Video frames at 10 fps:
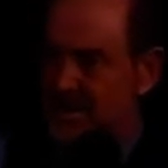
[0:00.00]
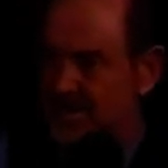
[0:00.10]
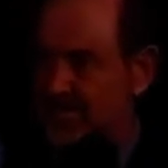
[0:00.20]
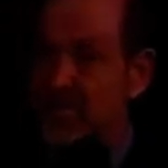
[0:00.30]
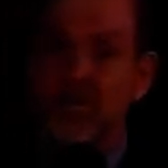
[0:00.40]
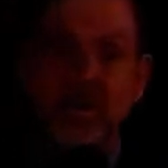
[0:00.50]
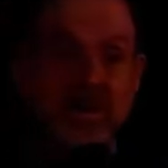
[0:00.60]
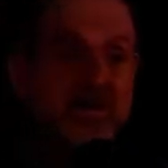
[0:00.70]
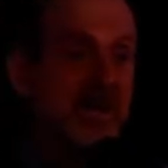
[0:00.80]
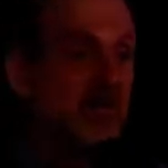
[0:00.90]
from the middle
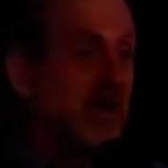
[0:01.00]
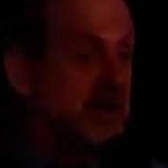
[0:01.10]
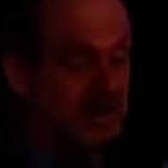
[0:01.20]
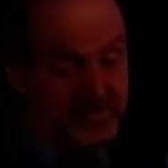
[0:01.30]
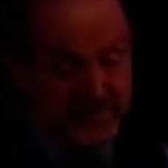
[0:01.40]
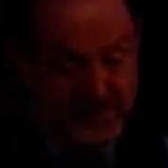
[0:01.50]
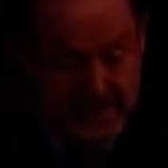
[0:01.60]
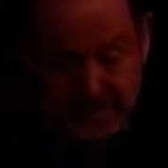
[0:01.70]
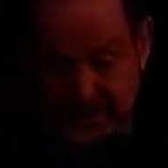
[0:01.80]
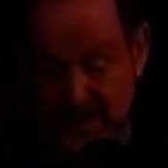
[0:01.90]
generation.
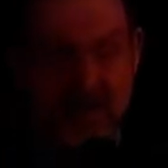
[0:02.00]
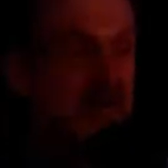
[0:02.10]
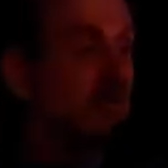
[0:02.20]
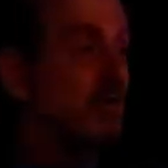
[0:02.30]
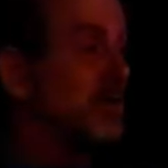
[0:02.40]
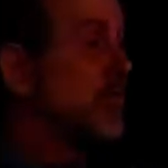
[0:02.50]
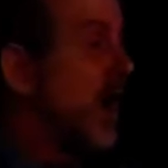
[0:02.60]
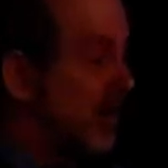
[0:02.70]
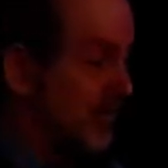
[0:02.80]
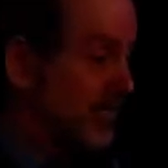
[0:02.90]
I used to call him
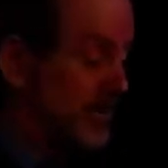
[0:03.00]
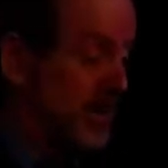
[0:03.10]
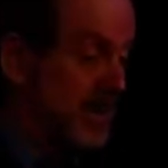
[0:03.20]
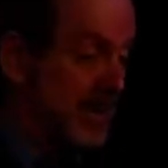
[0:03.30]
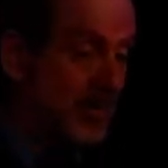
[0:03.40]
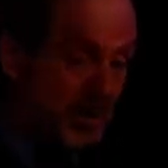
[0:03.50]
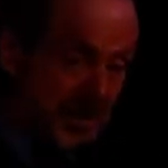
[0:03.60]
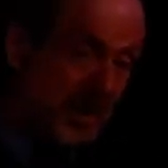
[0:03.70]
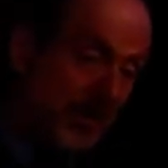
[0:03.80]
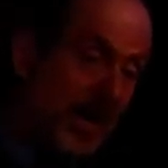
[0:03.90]
Ralph. I'm
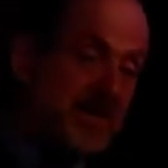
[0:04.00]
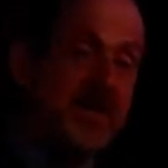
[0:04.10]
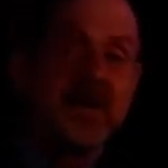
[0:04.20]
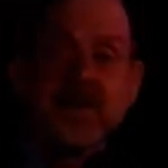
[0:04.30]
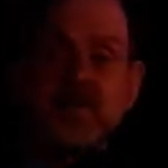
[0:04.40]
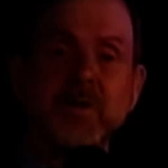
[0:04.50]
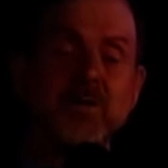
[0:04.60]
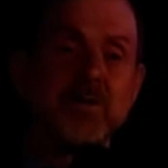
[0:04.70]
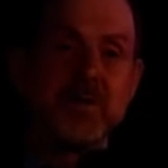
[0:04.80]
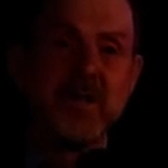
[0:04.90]
using the past tense
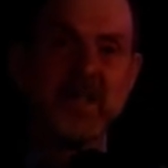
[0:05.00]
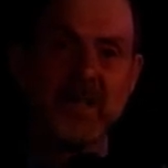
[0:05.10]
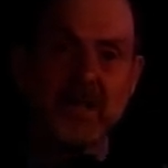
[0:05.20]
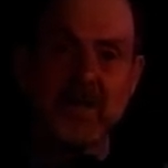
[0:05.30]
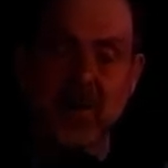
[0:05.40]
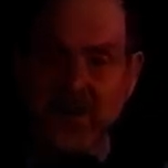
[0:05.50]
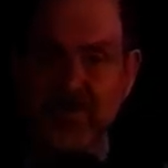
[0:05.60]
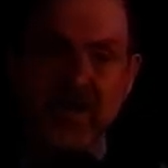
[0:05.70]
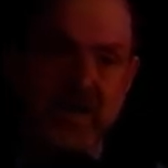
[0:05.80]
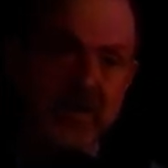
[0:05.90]
because Ralph
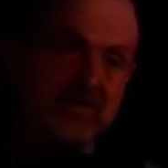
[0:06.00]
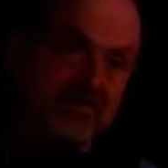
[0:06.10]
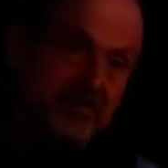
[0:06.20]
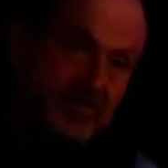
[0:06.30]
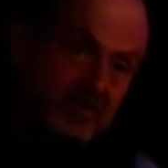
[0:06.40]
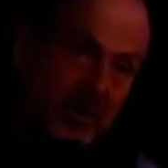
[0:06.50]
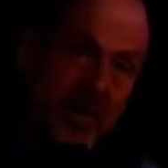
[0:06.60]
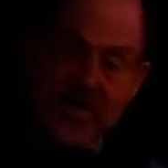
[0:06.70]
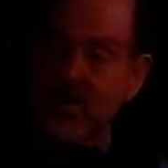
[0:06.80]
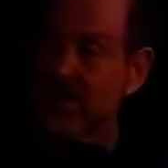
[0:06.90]
died
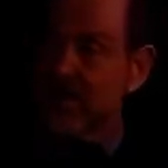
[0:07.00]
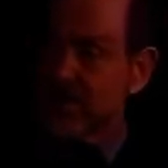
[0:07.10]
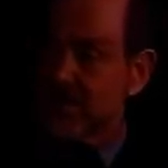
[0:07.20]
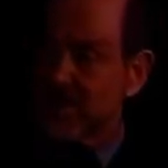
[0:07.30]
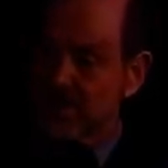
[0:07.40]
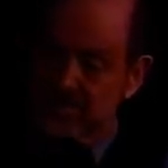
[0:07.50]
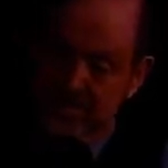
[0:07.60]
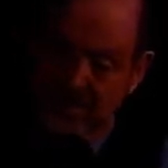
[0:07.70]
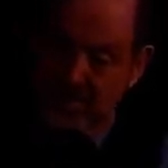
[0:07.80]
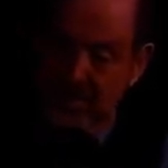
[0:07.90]
25 years ago,
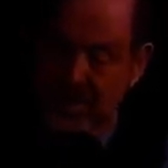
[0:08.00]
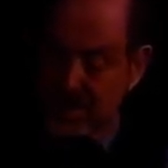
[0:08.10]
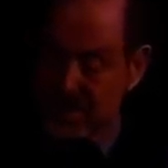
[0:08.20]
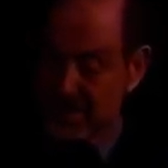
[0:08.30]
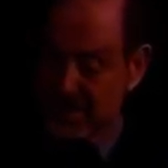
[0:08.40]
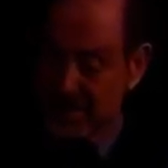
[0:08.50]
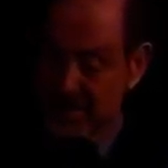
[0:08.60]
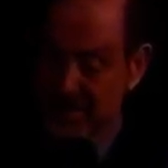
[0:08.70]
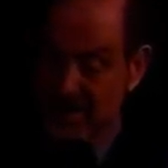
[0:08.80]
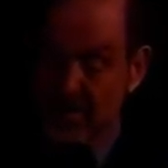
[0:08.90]
give or take,
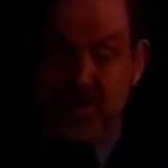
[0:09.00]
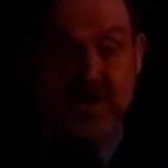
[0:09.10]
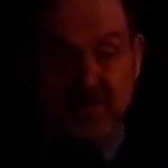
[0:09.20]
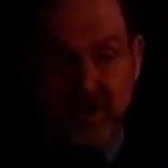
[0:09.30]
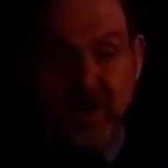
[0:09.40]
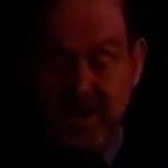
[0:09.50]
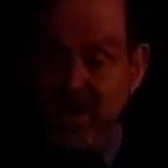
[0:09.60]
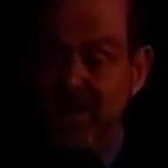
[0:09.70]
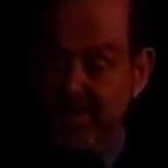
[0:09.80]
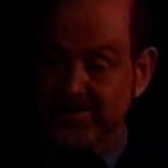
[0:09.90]
and he was some kind of
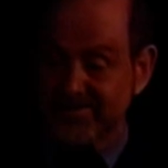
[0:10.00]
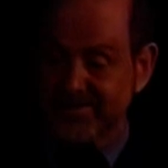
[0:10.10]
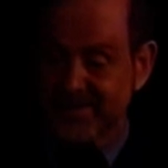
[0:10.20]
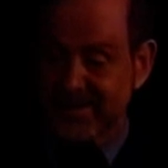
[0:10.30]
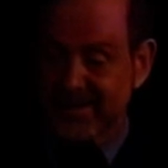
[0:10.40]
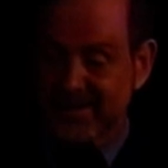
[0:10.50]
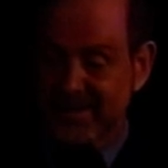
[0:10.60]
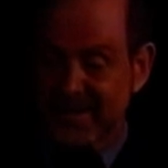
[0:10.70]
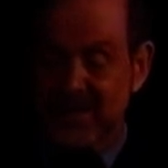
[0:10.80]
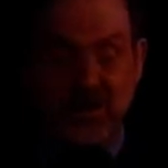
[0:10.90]
guy.
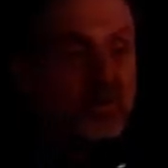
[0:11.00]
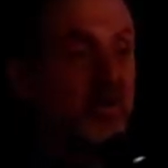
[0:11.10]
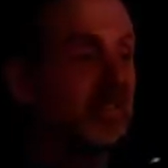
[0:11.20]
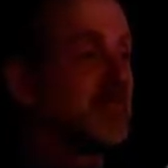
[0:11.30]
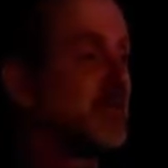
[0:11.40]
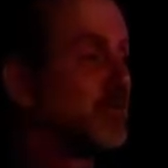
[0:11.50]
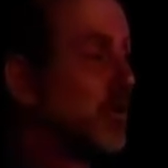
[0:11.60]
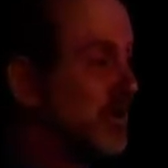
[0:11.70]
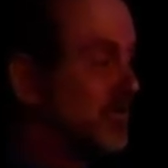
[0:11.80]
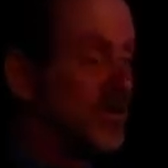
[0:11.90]
He took with him a wonderful